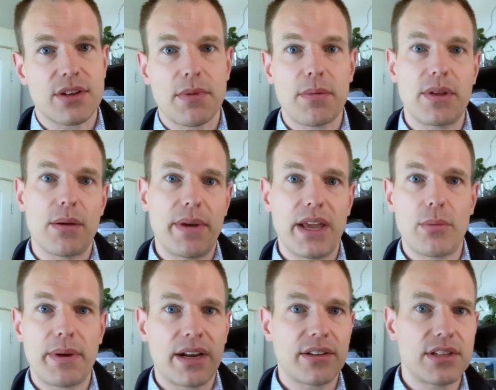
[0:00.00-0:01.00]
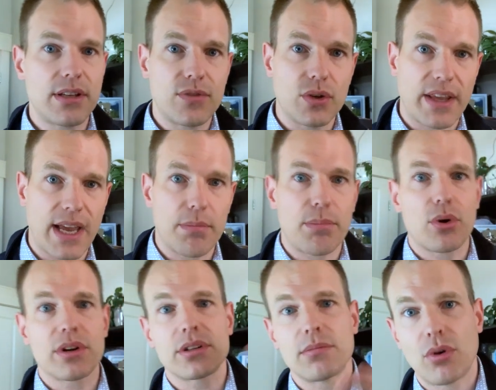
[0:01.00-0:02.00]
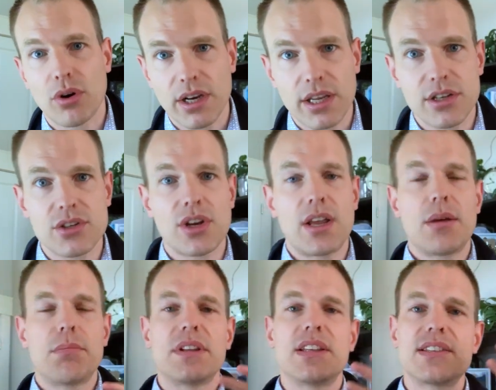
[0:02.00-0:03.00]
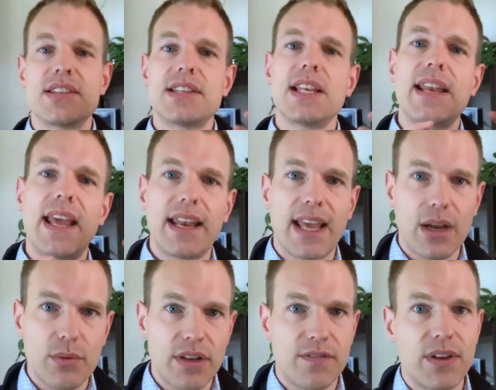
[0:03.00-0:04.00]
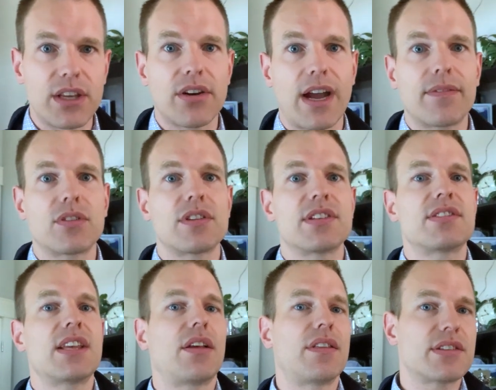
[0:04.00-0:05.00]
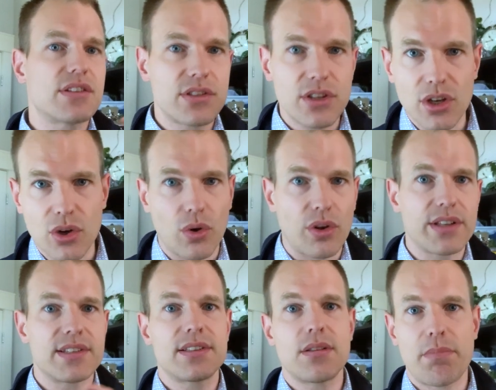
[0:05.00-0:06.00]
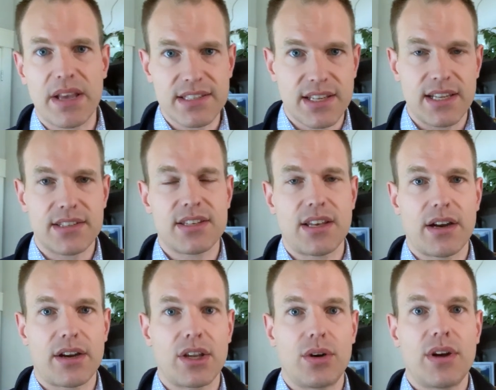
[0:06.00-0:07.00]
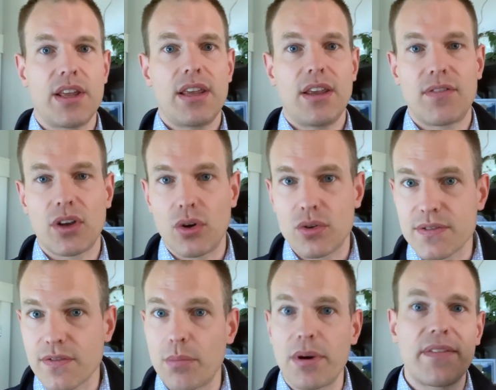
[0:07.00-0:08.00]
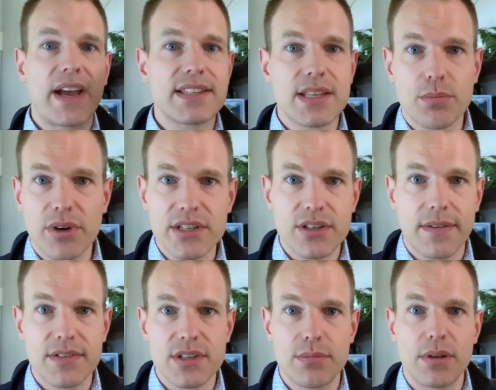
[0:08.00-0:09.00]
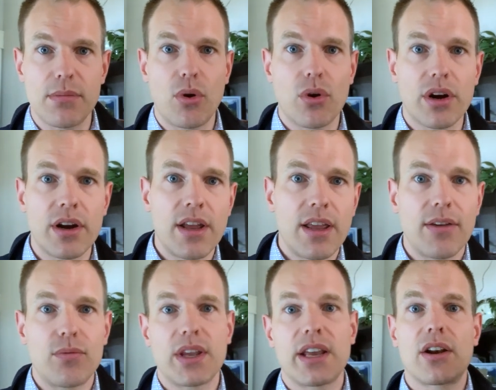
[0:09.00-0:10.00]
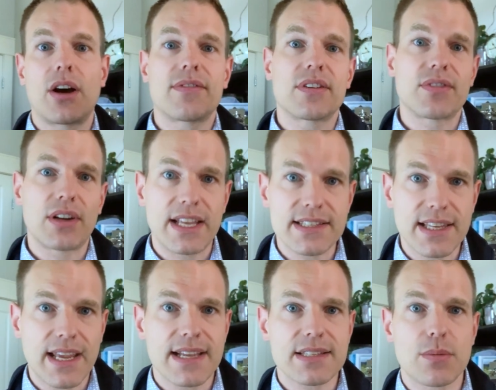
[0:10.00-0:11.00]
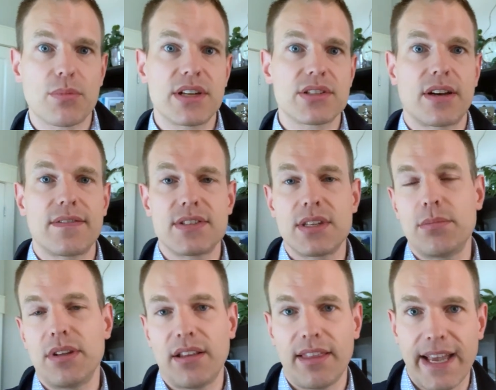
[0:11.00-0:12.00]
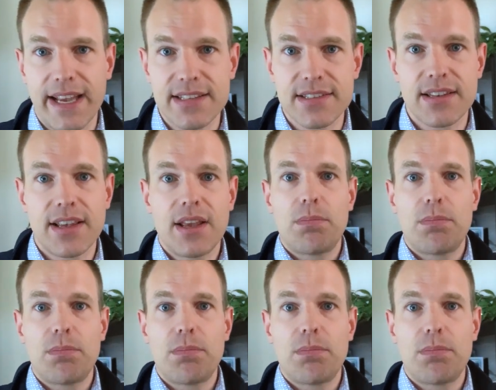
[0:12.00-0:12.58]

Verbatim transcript: there might be a payout penalty if you can't port the mortgage, but this is the net equity figure after the sale. This is the goal. This is the best case scenario. If it goes for above asking price, obviously be more. If we get an offer for less than asking price, obviously be less.